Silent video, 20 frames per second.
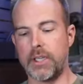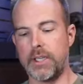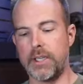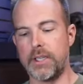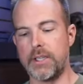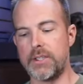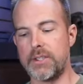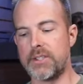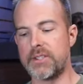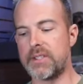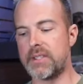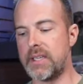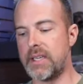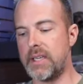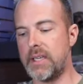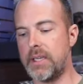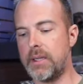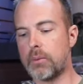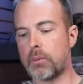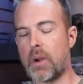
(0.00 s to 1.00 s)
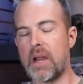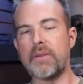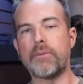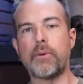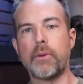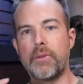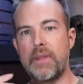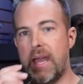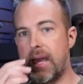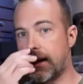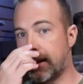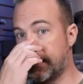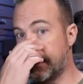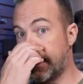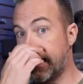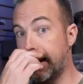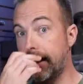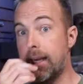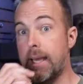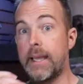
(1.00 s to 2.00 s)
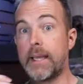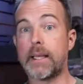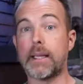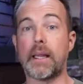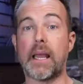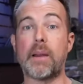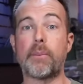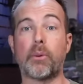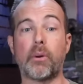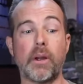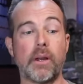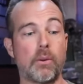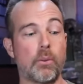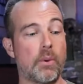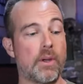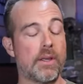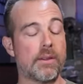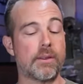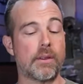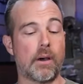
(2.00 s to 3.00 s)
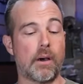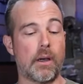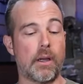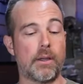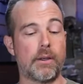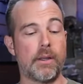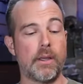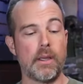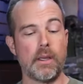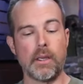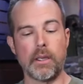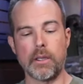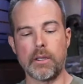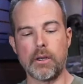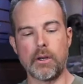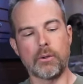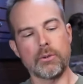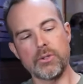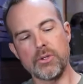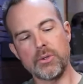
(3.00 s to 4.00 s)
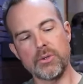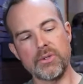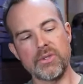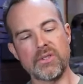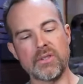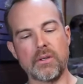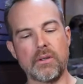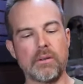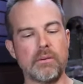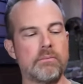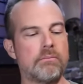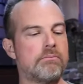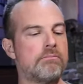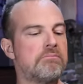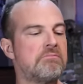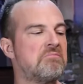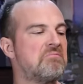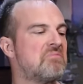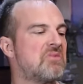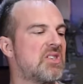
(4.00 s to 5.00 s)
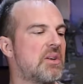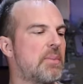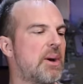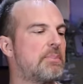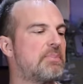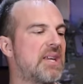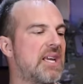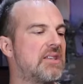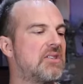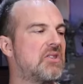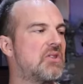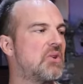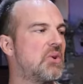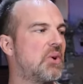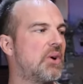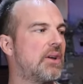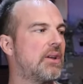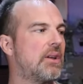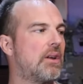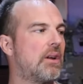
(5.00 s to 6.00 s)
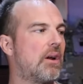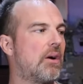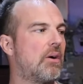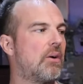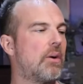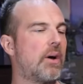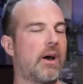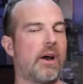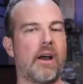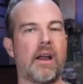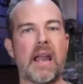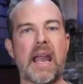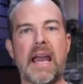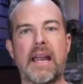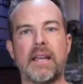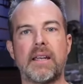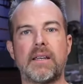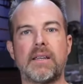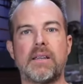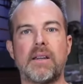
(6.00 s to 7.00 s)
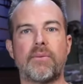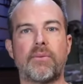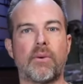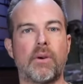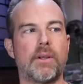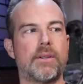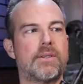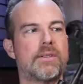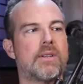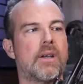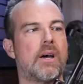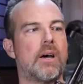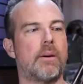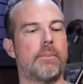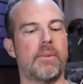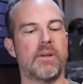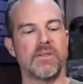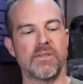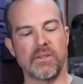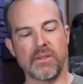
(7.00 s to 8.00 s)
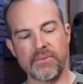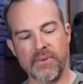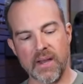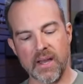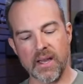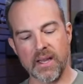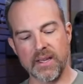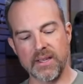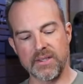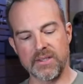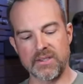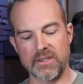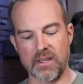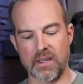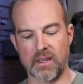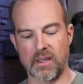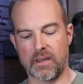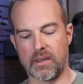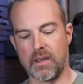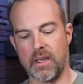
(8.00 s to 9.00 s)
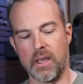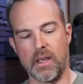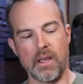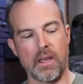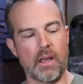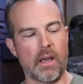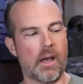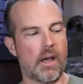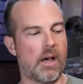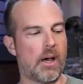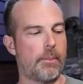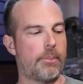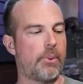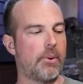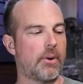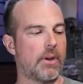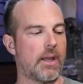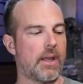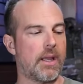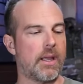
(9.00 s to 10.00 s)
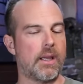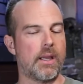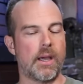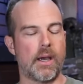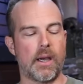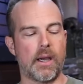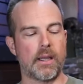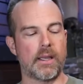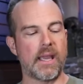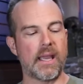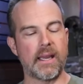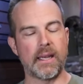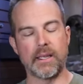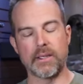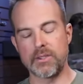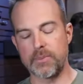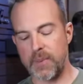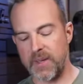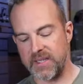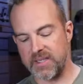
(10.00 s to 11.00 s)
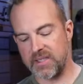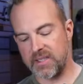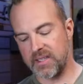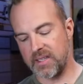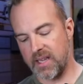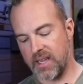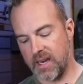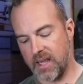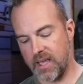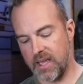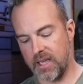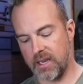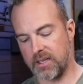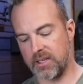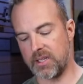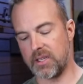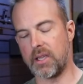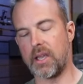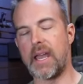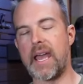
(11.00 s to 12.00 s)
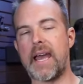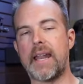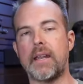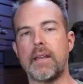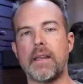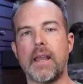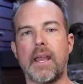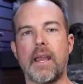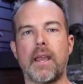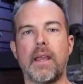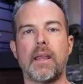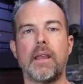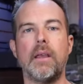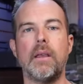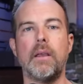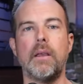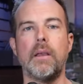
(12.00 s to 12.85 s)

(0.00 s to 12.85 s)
is the rifle that Clay and I collaborated with on, you know, doing some, some updates to it, you know, uh, added a different uh, muzzle device and uh, put a uh, K N S piston in it, added a